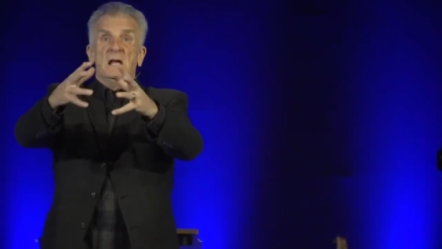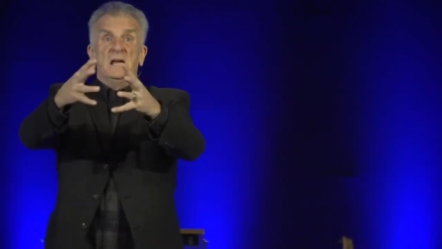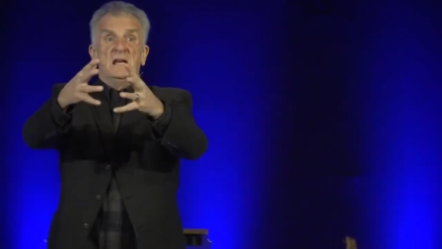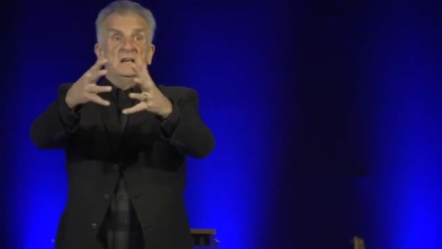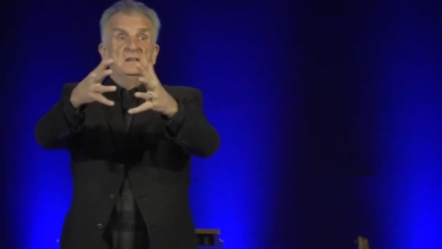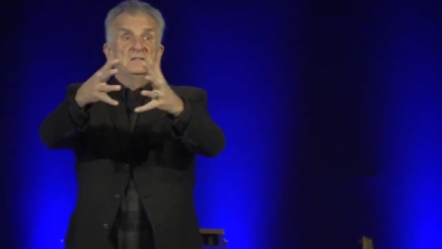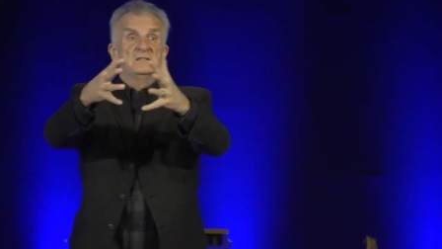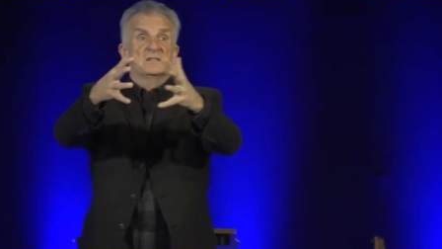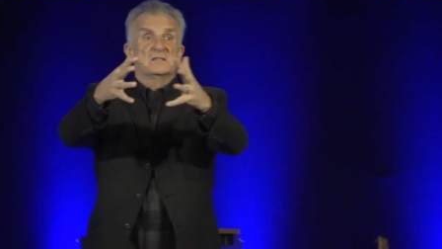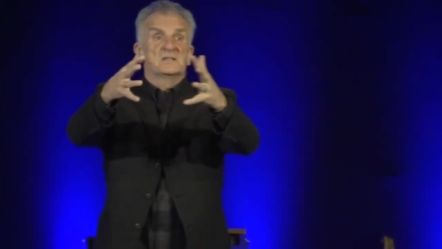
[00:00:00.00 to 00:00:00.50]

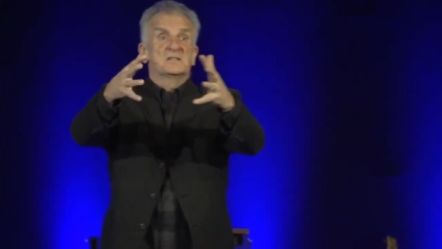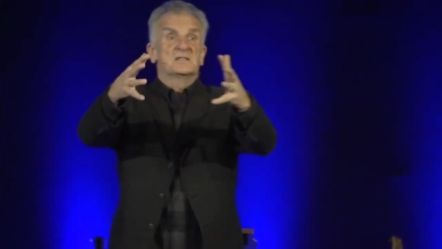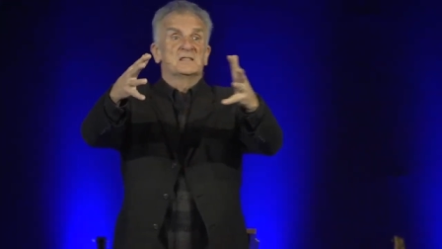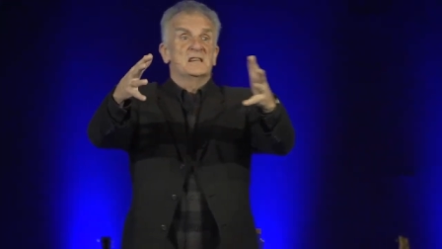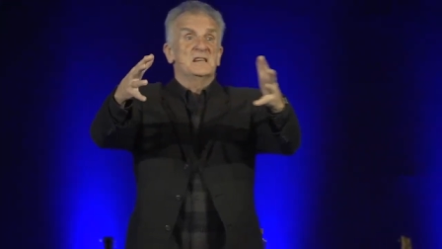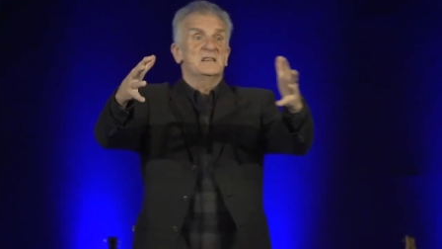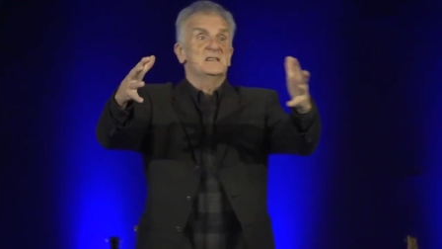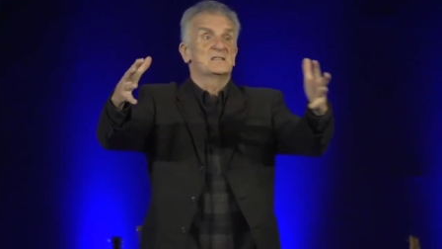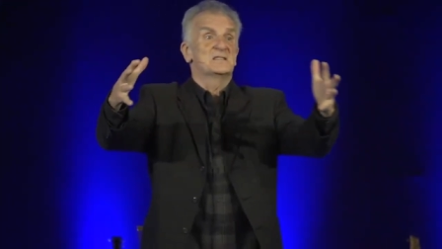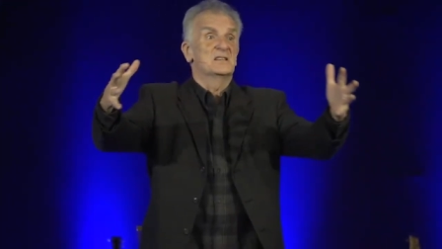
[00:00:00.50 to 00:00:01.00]
He just
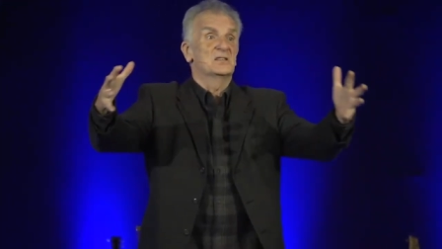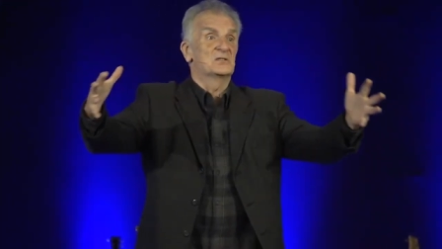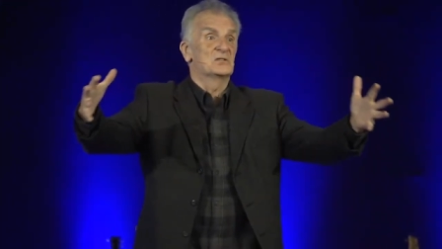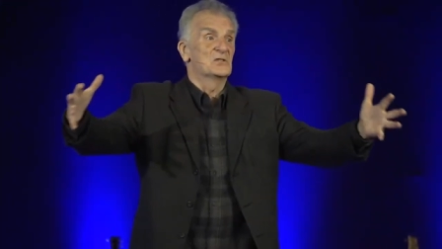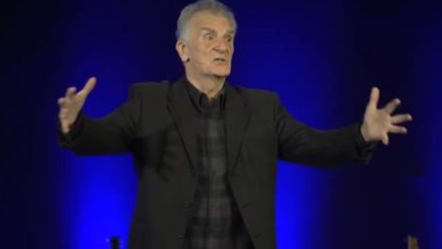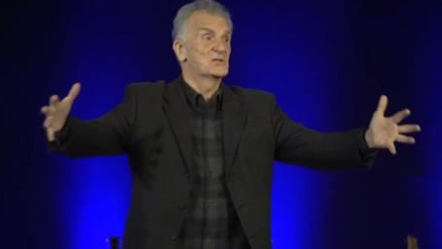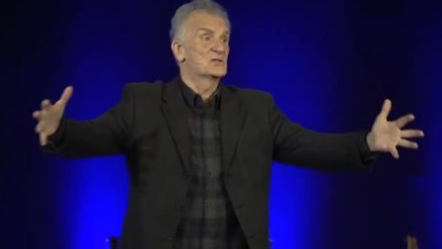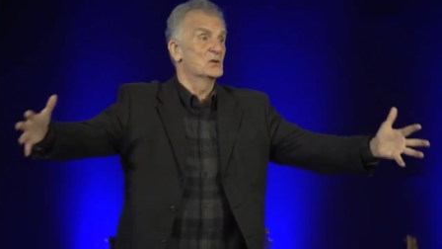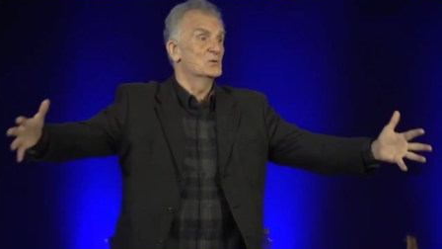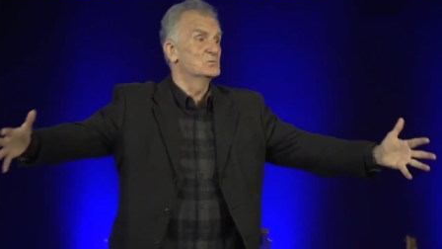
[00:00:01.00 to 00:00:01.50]
sees that they're
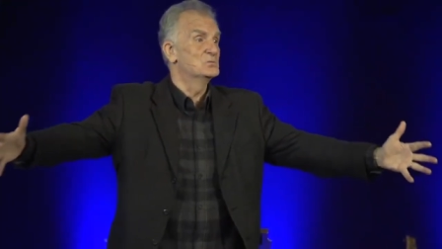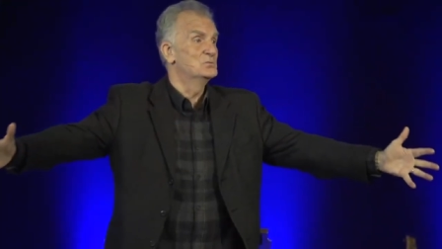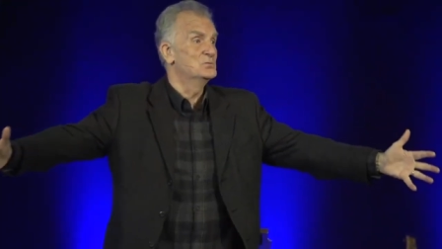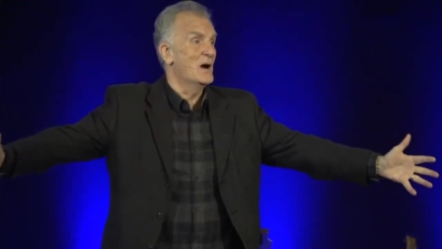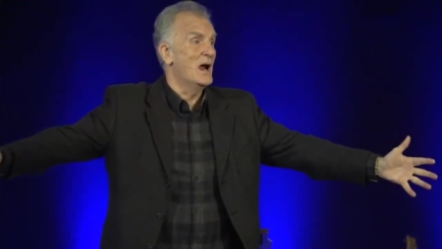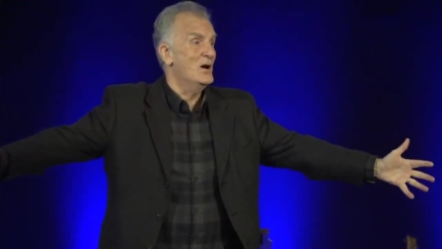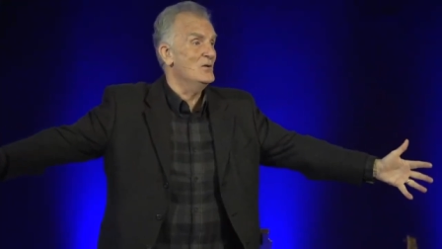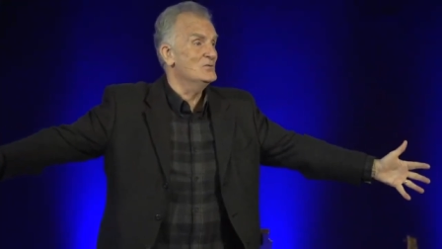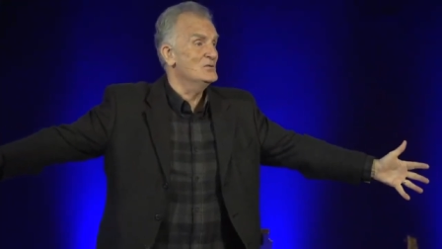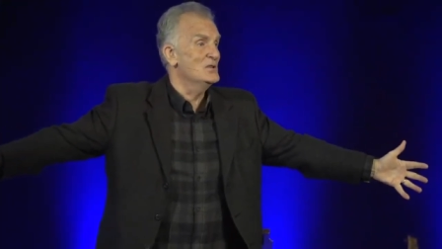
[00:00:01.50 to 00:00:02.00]

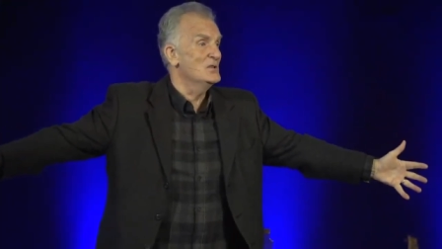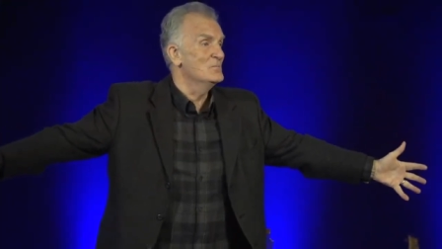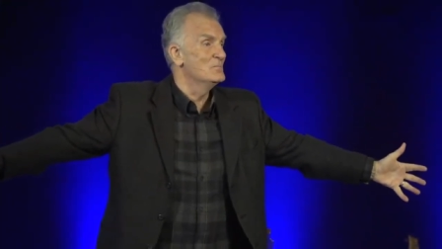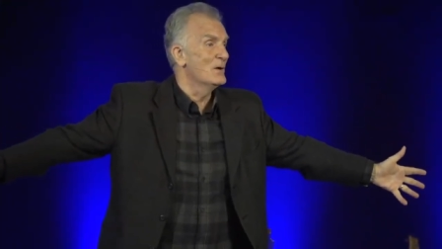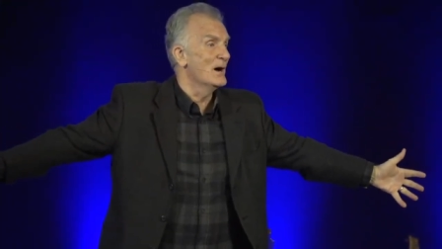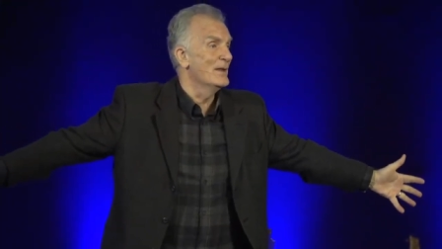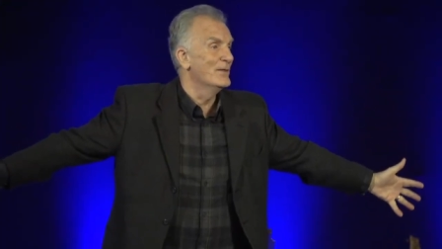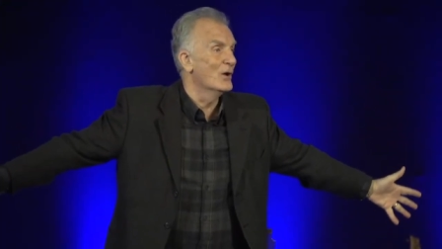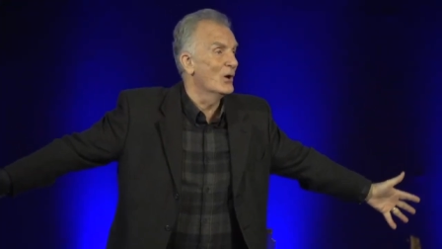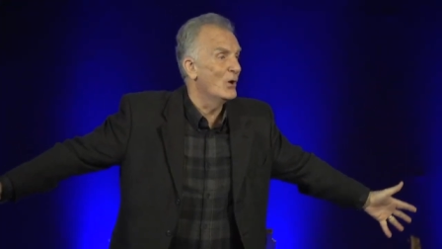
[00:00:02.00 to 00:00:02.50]
surrounded
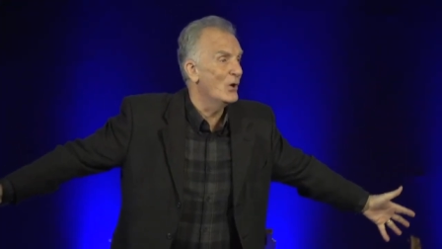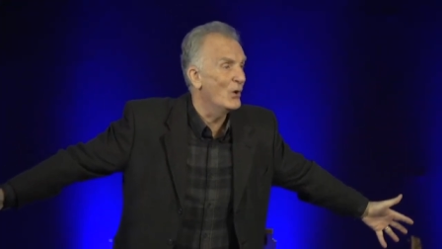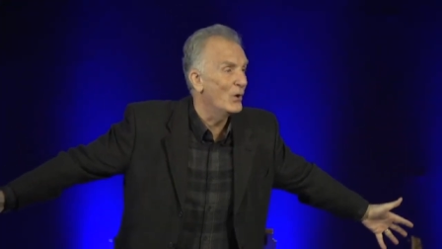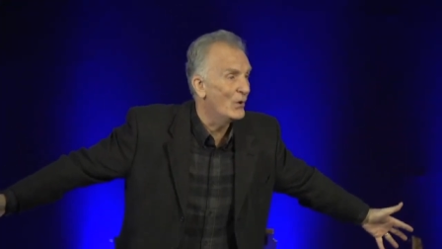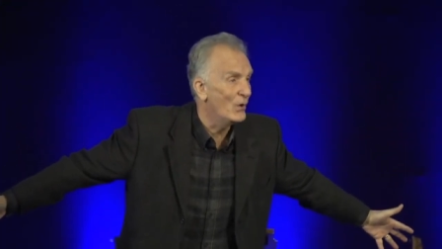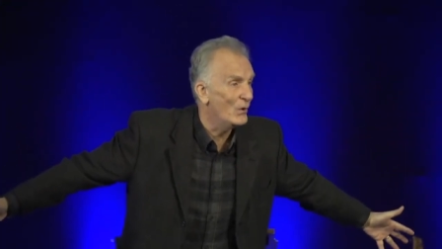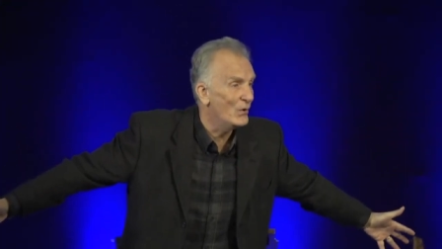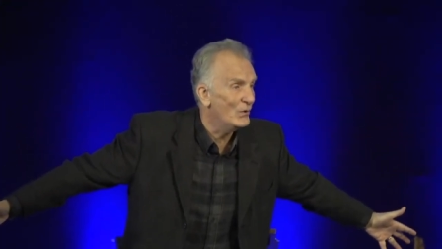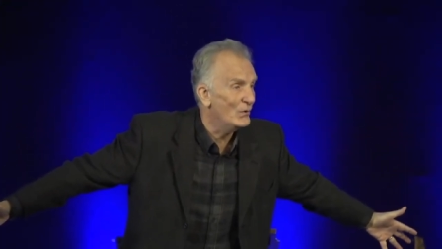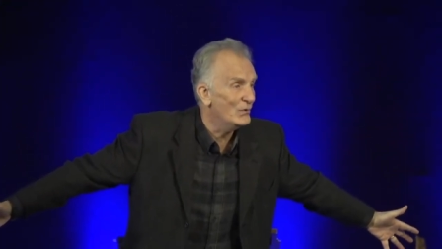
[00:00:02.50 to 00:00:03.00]
by the
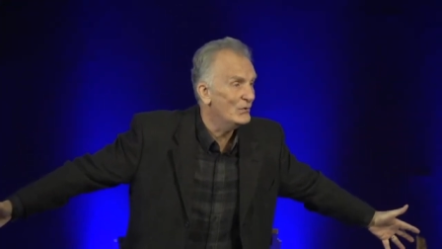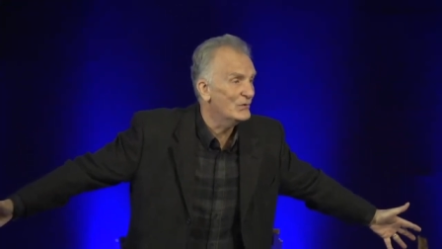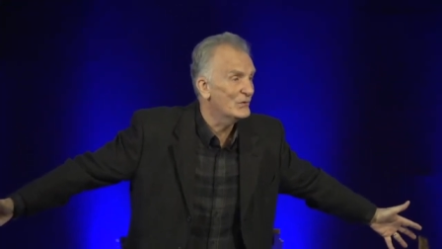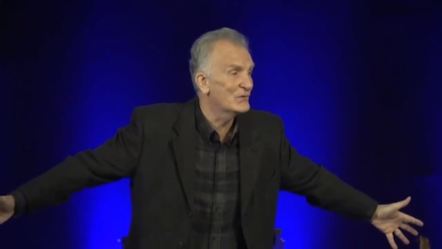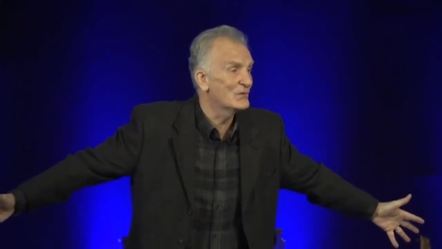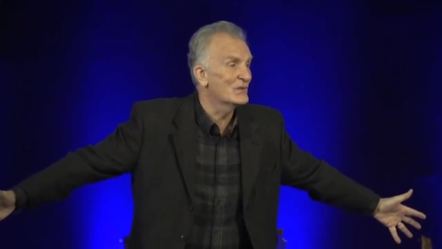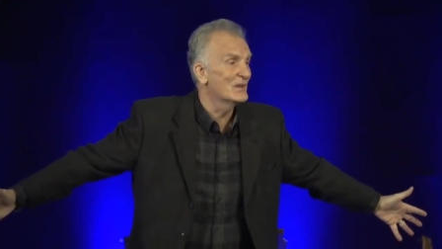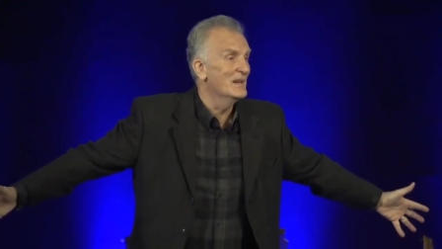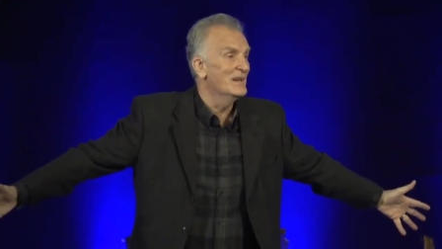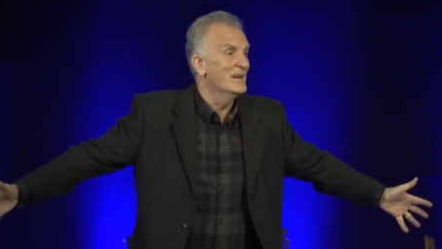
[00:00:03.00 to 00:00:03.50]

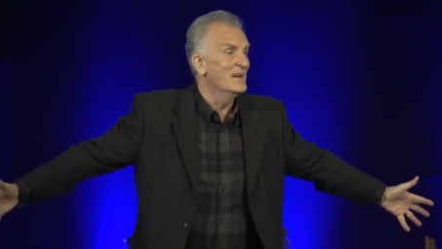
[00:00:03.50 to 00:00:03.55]
hosts